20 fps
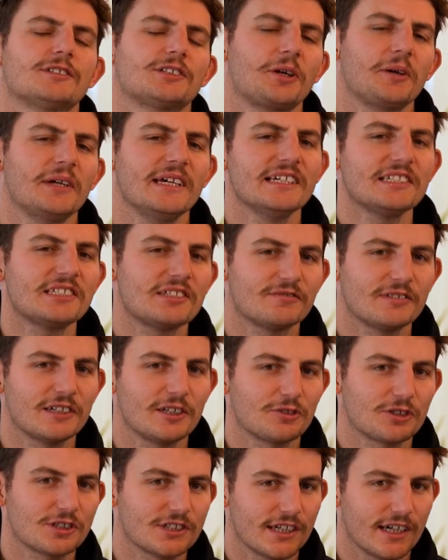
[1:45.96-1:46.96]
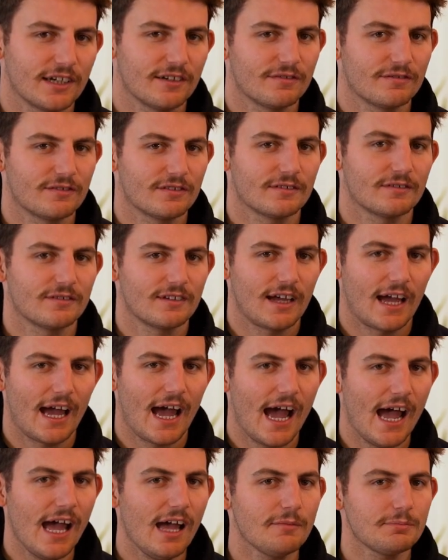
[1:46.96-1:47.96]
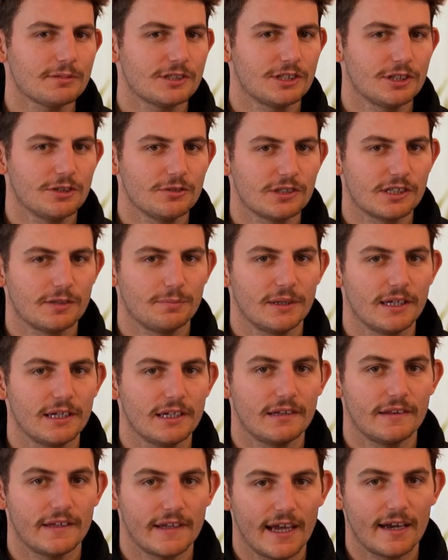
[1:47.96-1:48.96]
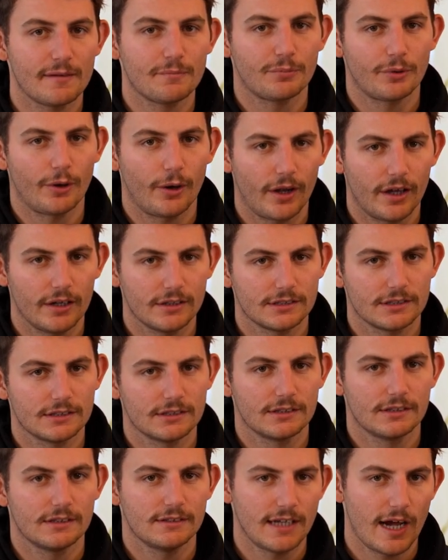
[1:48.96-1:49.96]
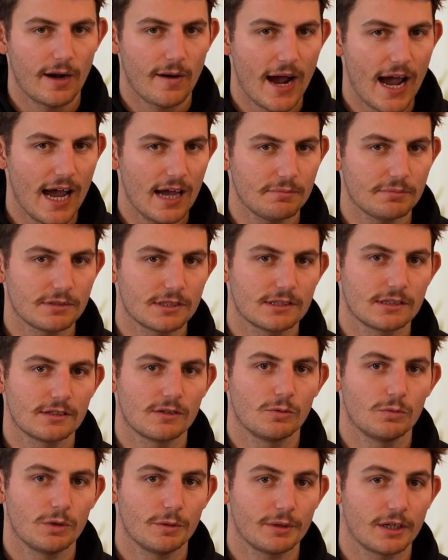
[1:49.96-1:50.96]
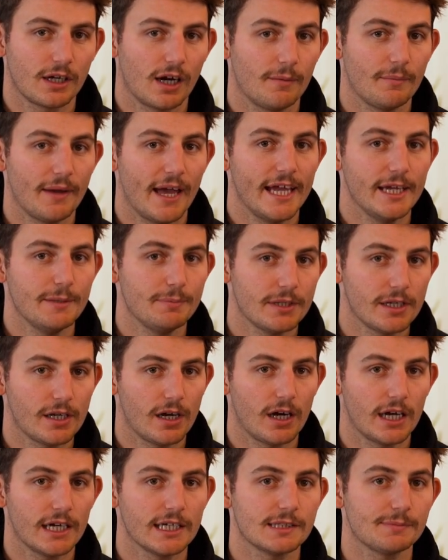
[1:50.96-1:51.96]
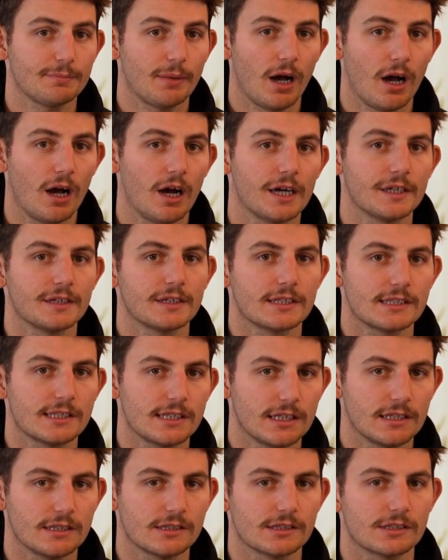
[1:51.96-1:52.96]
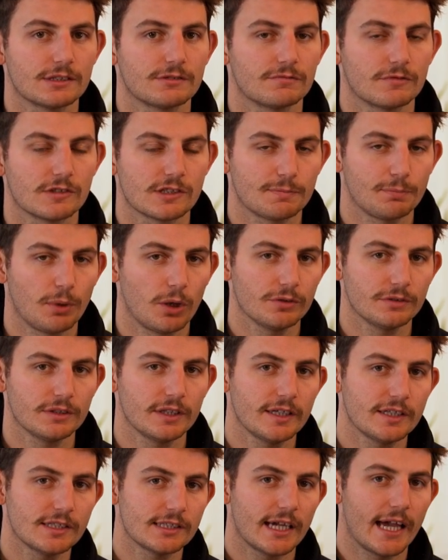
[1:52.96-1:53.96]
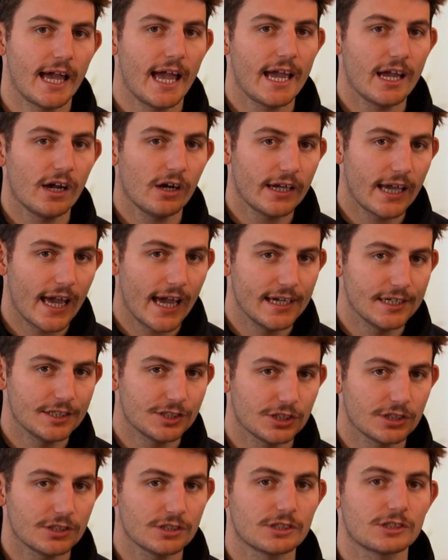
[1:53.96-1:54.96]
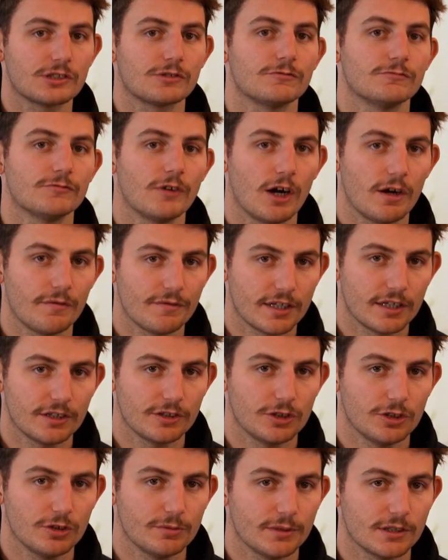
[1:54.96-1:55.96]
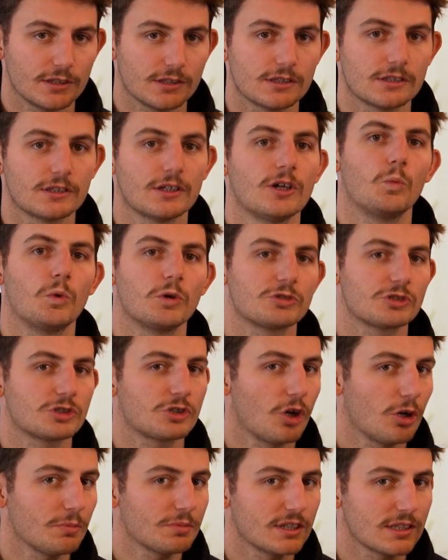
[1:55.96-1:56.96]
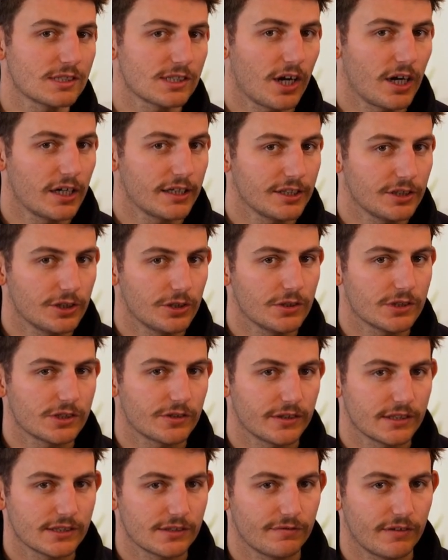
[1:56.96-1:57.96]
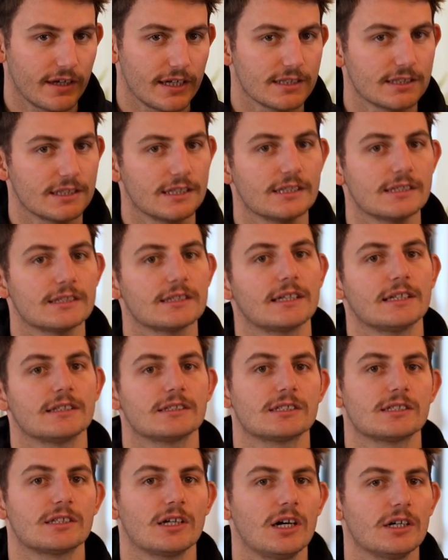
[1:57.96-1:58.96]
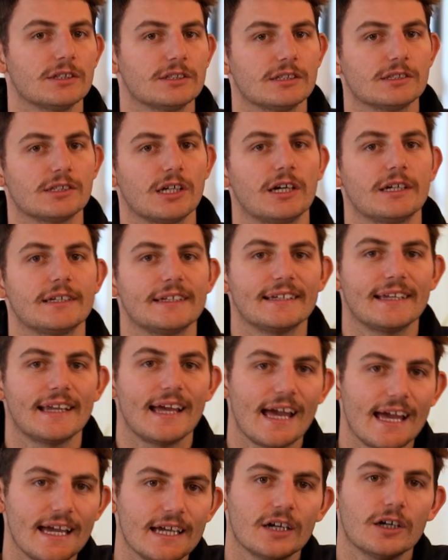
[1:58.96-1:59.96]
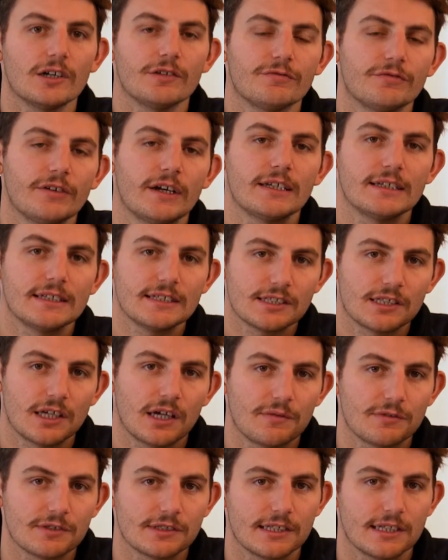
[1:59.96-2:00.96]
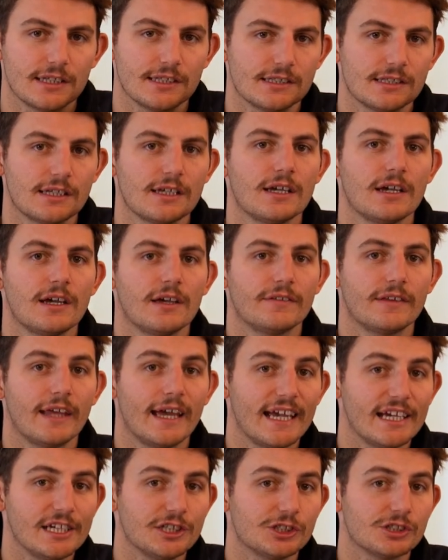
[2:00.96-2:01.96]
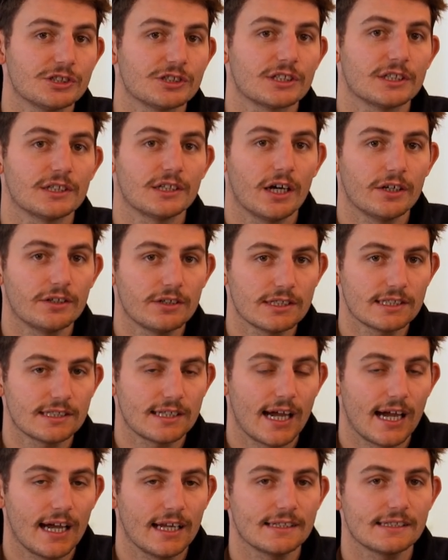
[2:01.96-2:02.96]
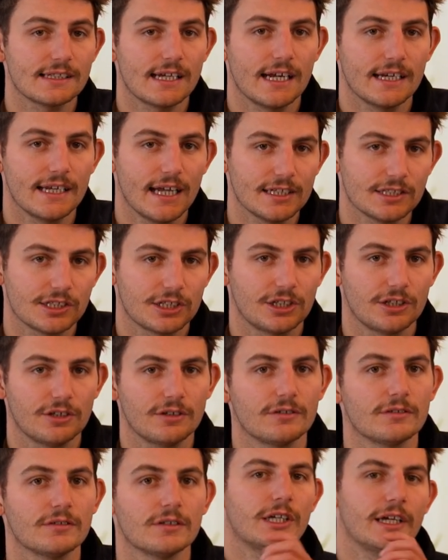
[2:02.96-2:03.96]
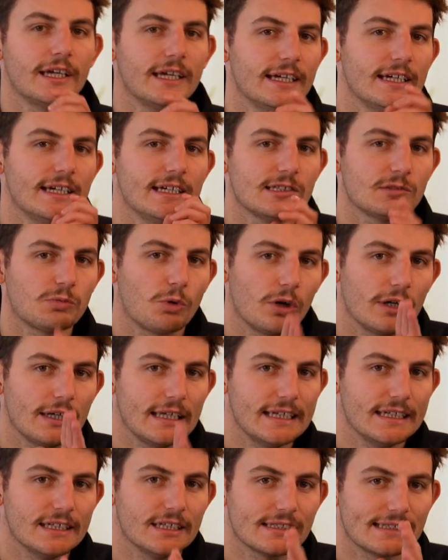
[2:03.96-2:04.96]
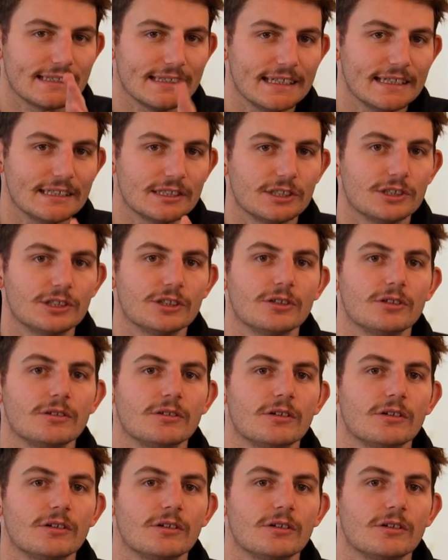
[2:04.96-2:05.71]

So here's the real shift apps used to be the end product. Now apps will become APIs behind the scenes, responding to AI agents rather than humans. We'll stop designing user interfaces and start designing AI friendly services that agents can understand and execute. So here's what leaders need to do.